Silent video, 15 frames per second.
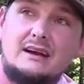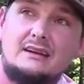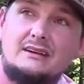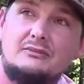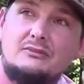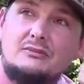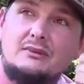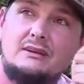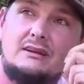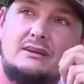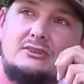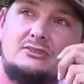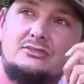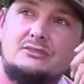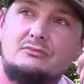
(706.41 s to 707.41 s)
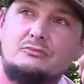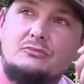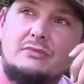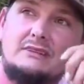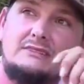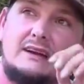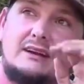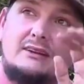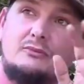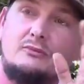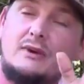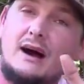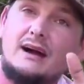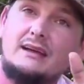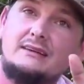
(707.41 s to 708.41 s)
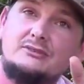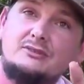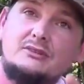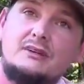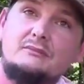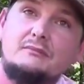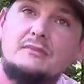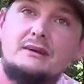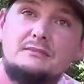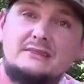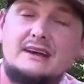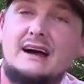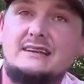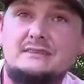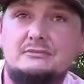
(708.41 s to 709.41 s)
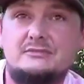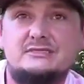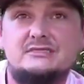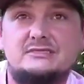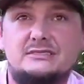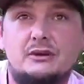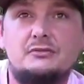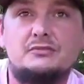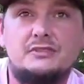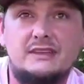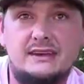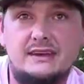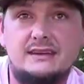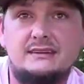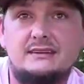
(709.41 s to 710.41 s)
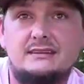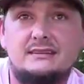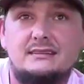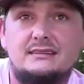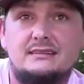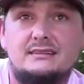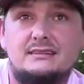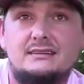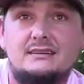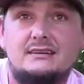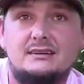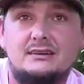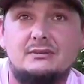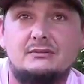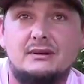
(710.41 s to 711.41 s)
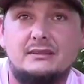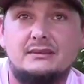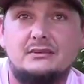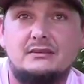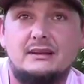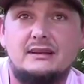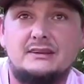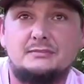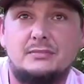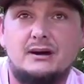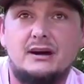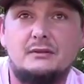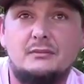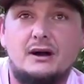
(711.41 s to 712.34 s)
never really understood exactly why they was doing it, but besides it was so thick right there on that spot.